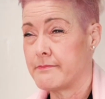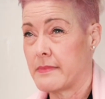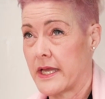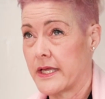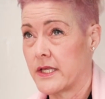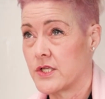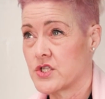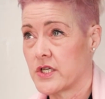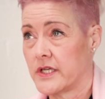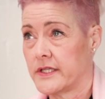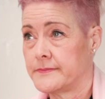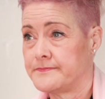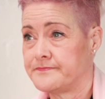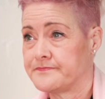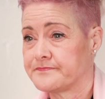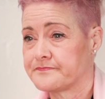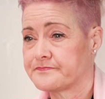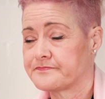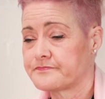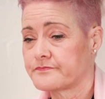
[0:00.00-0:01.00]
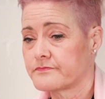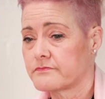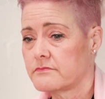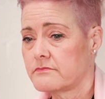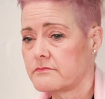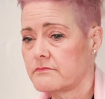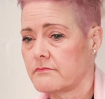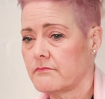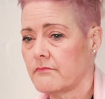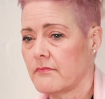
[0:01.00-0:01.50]
major
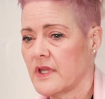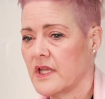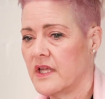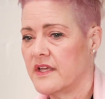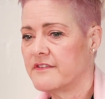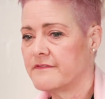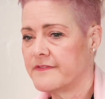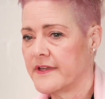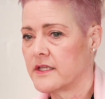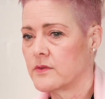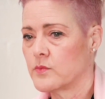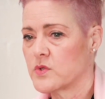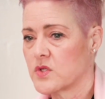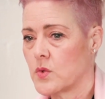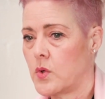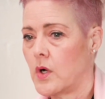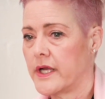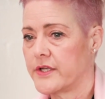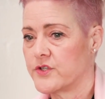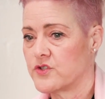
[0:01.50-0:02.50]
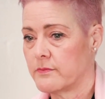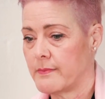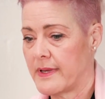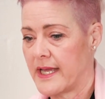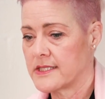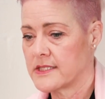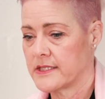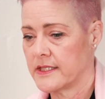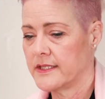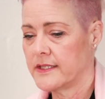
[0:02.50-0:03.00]
event was quite
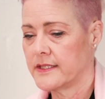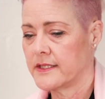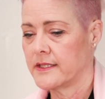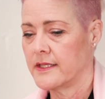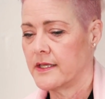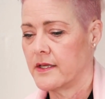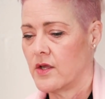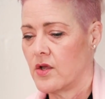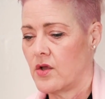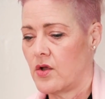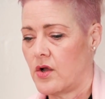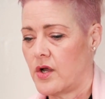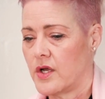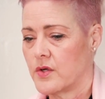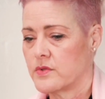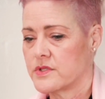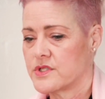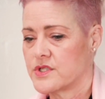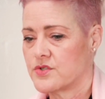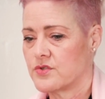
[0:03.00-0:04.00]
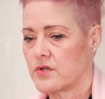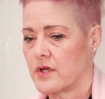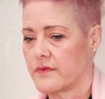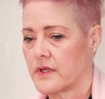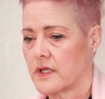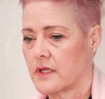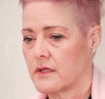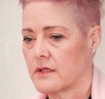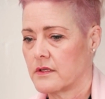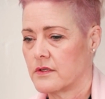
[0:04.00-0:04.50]
dramatic. I was
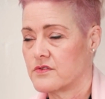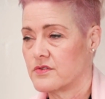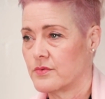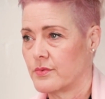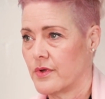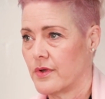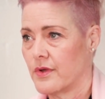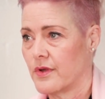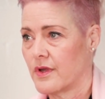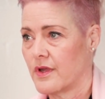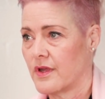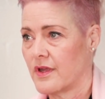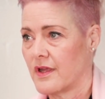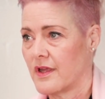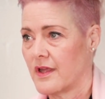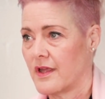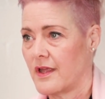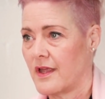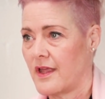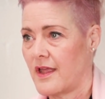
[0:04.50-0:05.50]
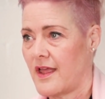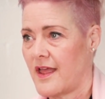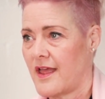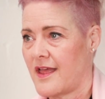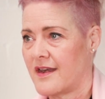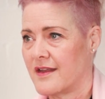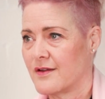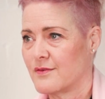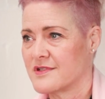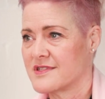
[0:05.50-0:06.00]
driving to work
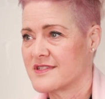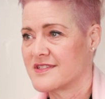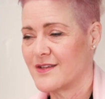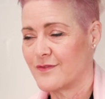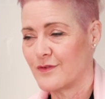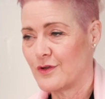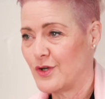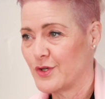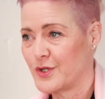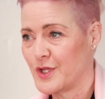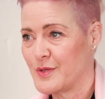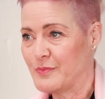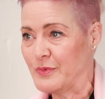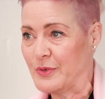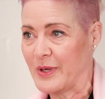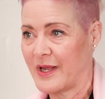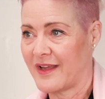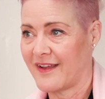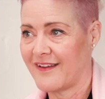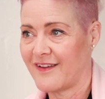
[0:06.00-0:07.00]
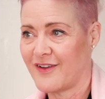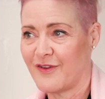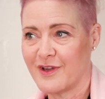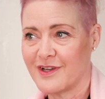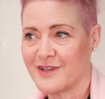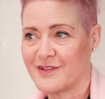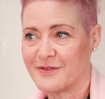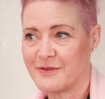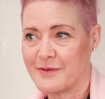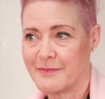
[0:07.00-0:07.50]
and it was seven o'clock in the morning
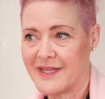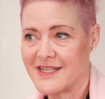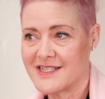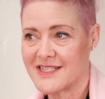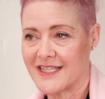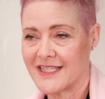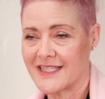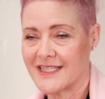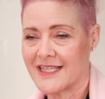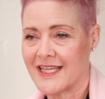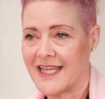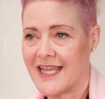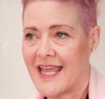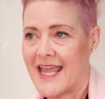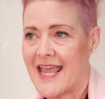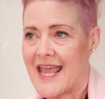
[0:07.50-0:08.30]
going to a meeting